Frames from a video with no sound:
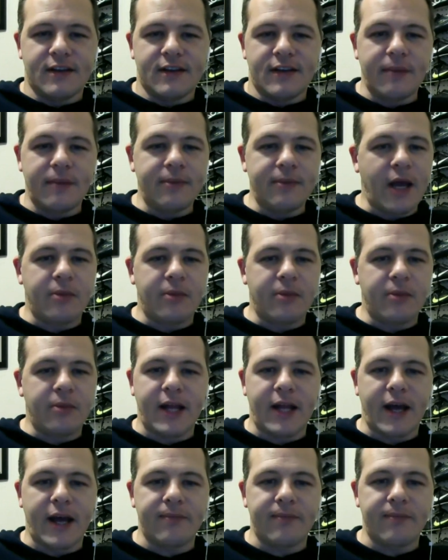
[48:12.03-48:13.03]
I'm down with
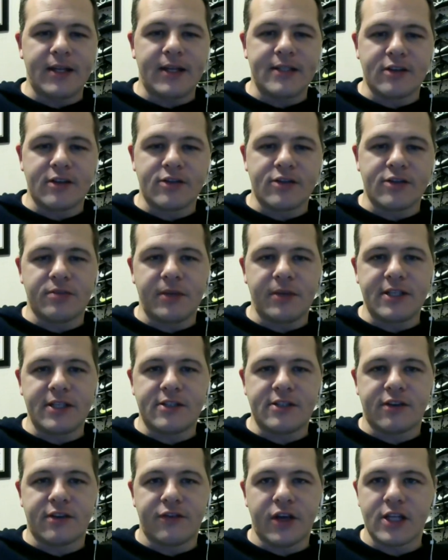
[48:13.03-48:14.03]
that. That sounds good to me. So
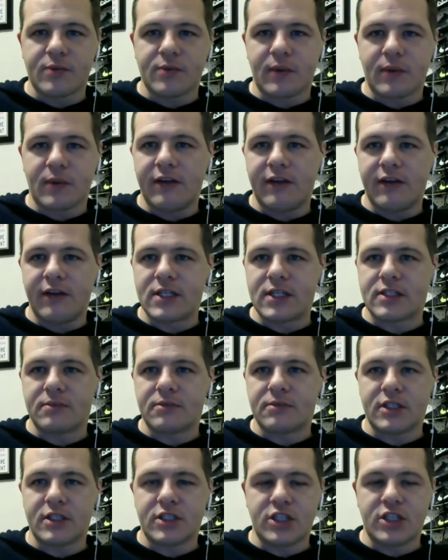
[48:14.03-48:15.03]
if you guys want to leave us some
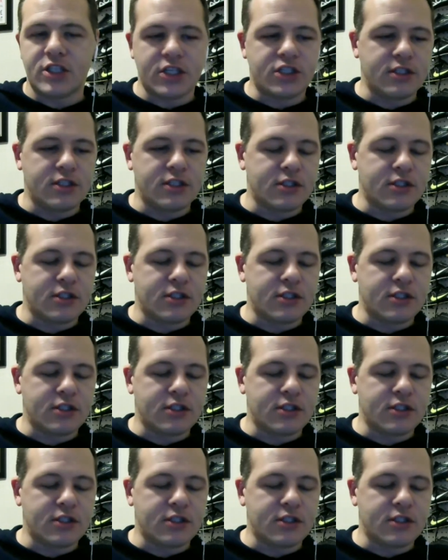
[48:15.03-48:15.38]
suggestions,